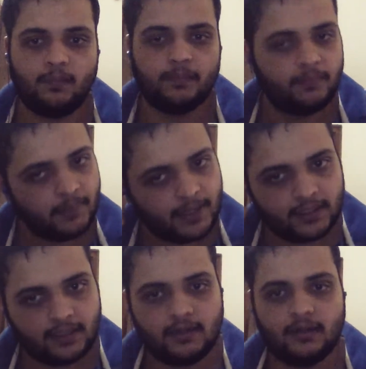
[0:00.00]

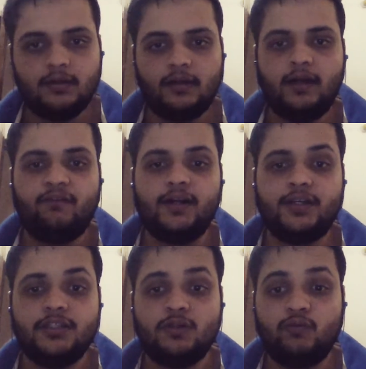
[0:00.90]
mental
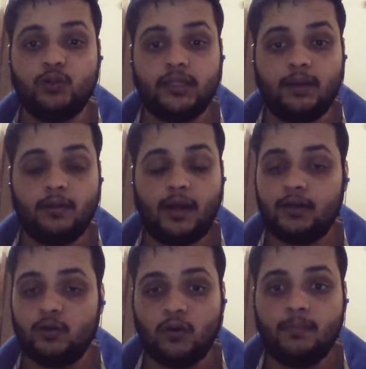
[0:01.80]
advantage over them
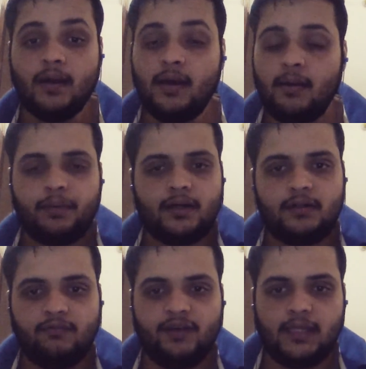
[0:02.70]
at home.
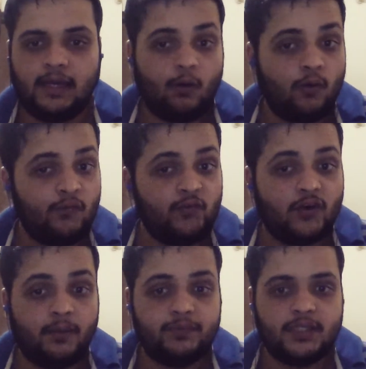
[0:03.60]
But with our home
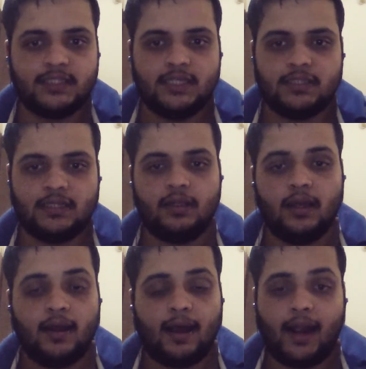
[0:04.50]
form this season,
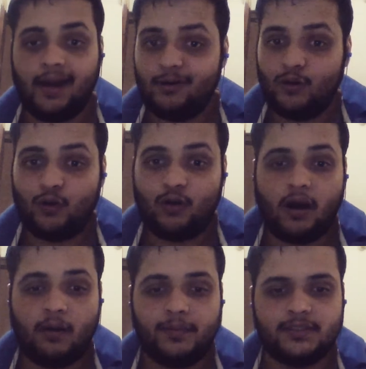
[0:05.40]
I don't know
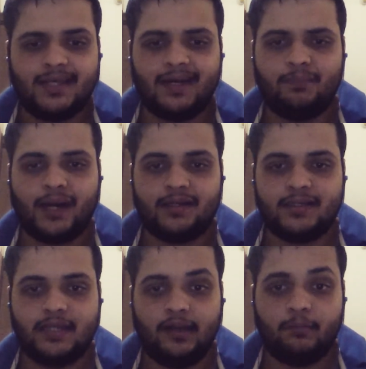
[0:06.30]
how much that
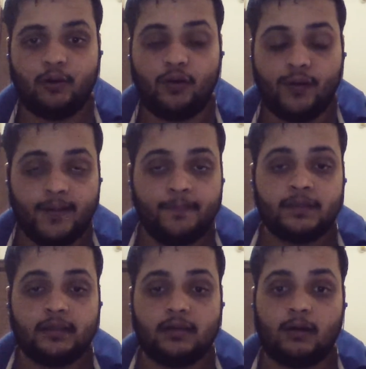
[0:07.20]
matters anymore.
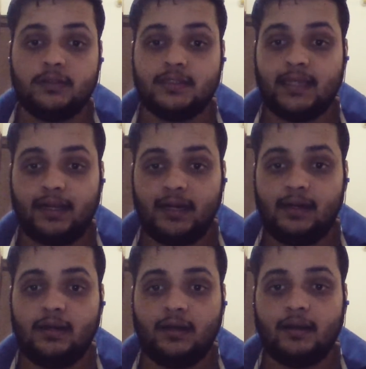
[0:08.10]
Now, the
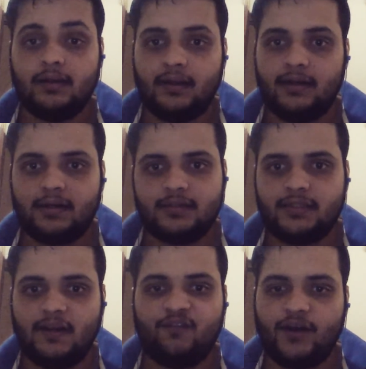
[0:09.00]
second
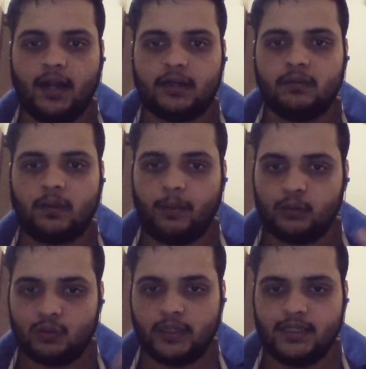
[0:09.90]
interesting fact
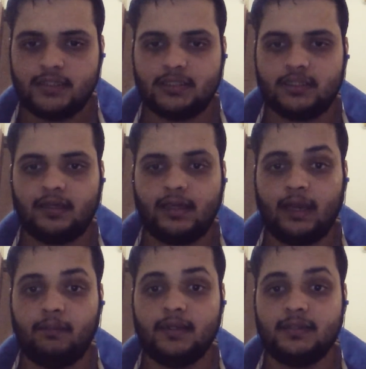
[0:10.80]
about today's
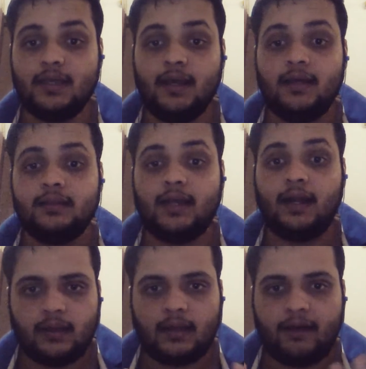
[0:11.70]
game is
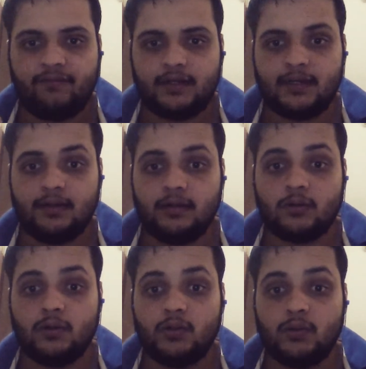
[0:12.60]
that Everton
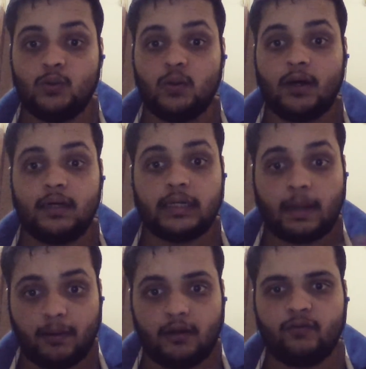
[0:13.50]
could do a
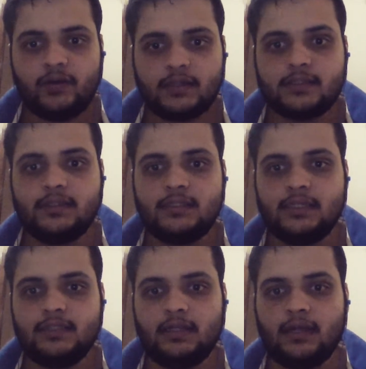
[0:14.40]
double over us this
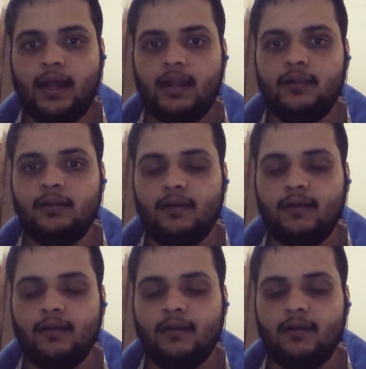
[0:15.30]
season, and